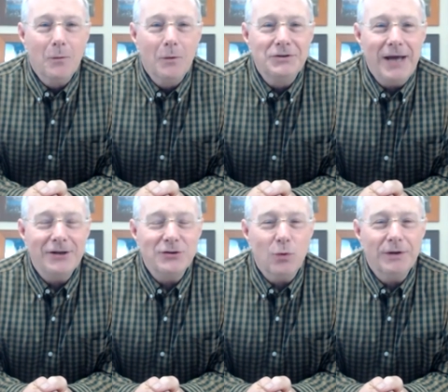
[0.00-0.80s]
which that
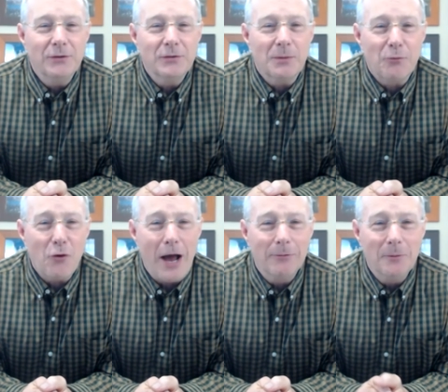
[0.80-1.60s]
is when there was a
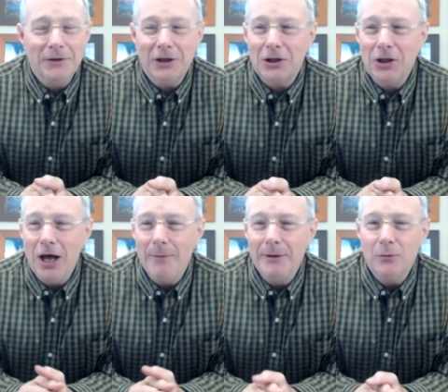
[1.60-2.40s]
problem in the
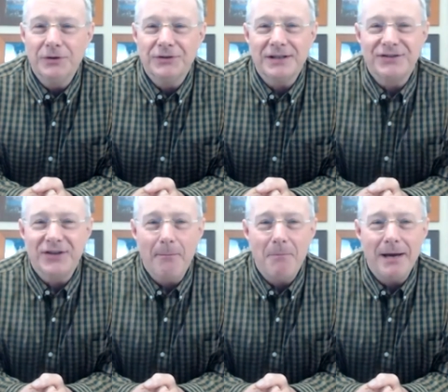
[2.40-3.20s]
club, it was
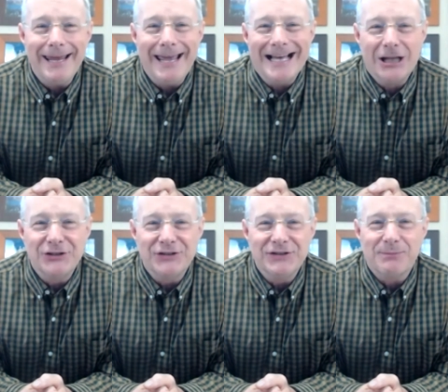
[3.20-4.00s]
somebody
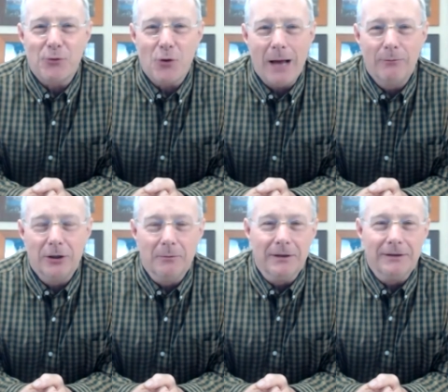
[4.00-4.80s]
else's
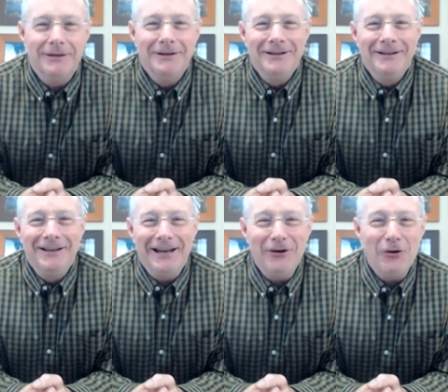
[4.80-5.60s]
problem.
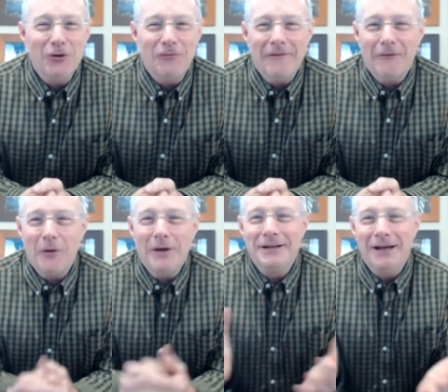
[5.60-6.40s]
And I don't know if you've ever
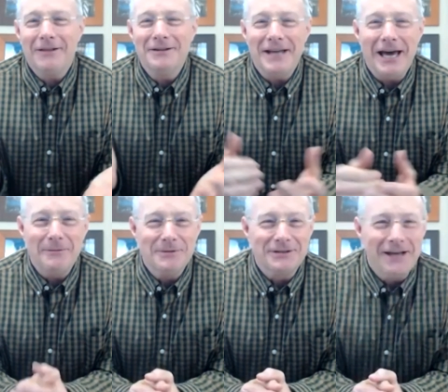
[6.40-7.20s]
read Douglas
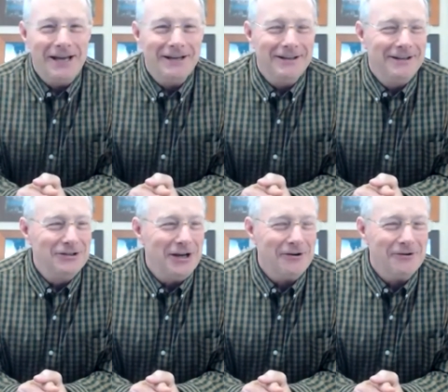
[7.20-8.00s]
Adams' Guide,
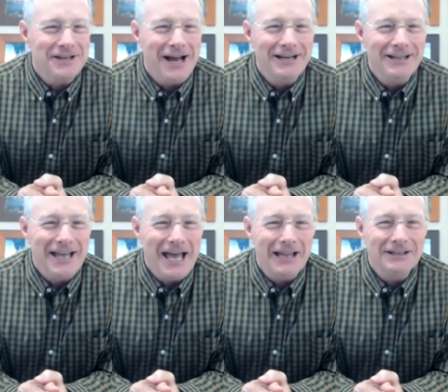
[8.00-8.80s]
Hitchhiker's Guide to the
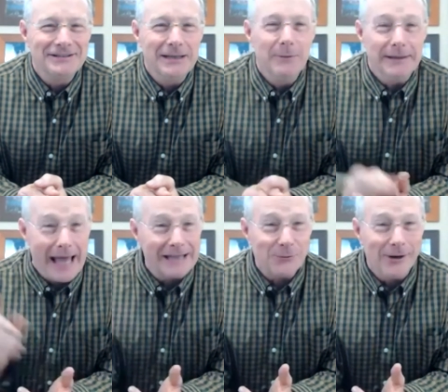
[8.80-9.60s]
Galaxy, but
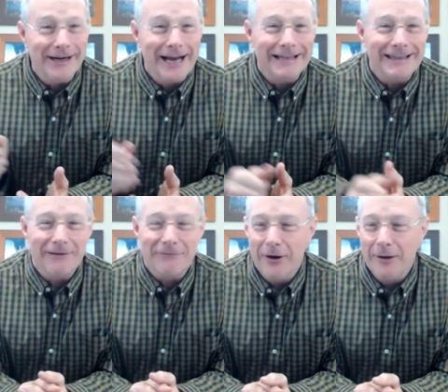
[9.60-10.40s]
that's where I got
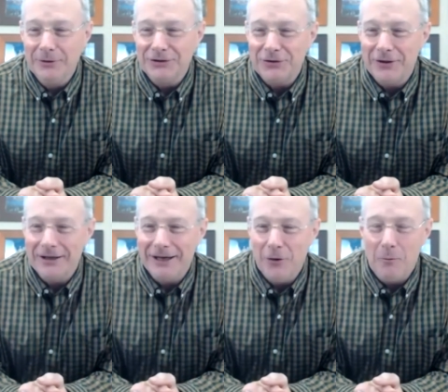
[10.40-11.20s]
that from, just so
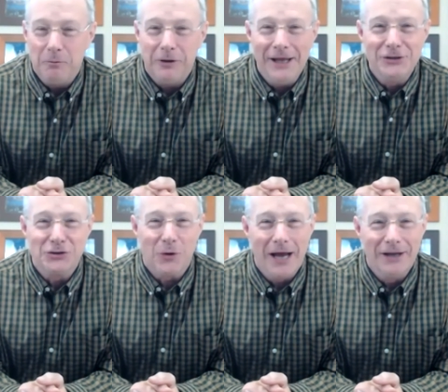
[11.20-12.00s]
that I don't
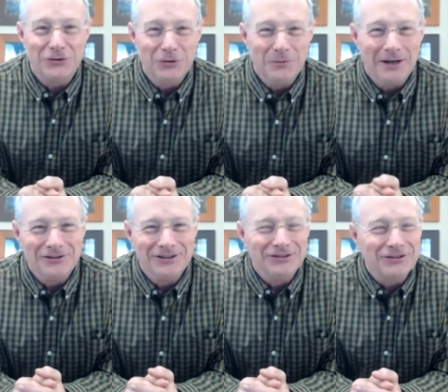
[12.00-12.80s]
plagiarize too
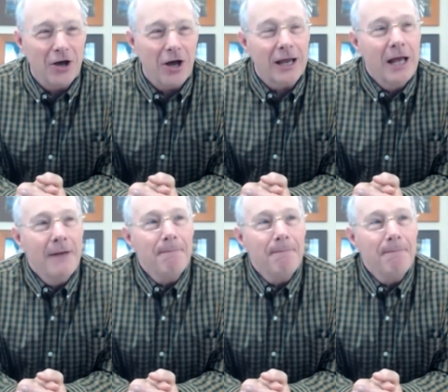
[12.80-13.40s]
much in this talk.